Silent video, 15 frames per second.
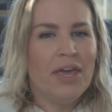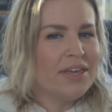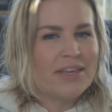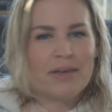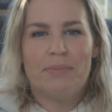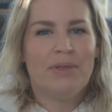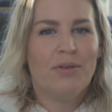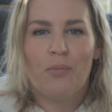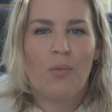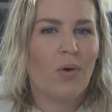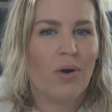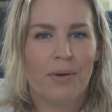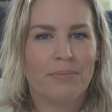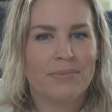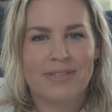give me the
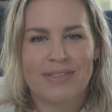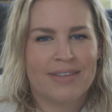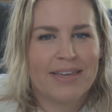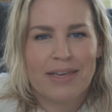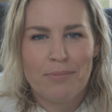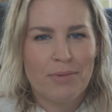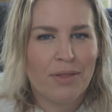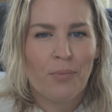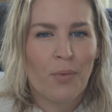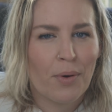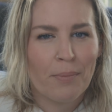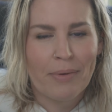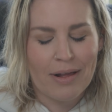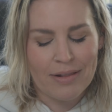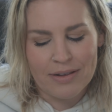warms, give me the
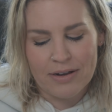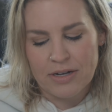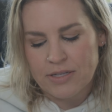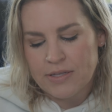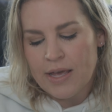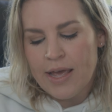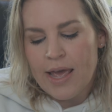warm colors.